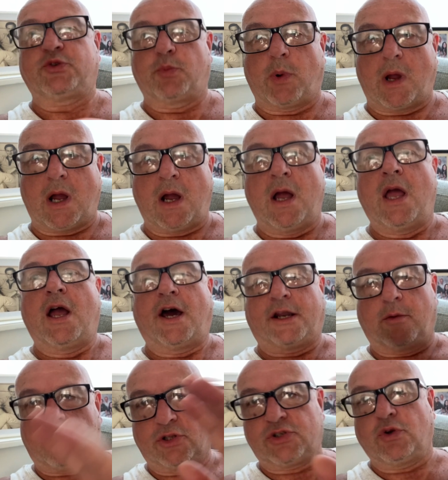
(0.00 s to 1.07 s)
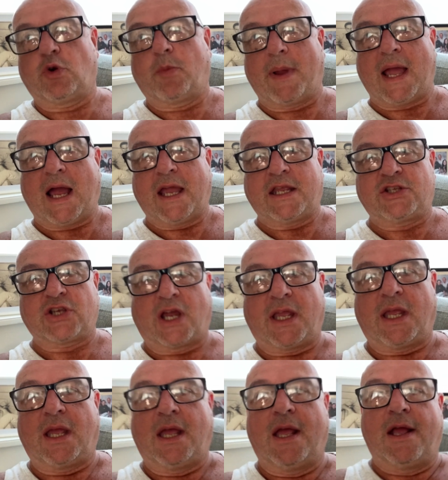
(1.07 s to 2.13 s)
Dubois and I want to talk about AJ.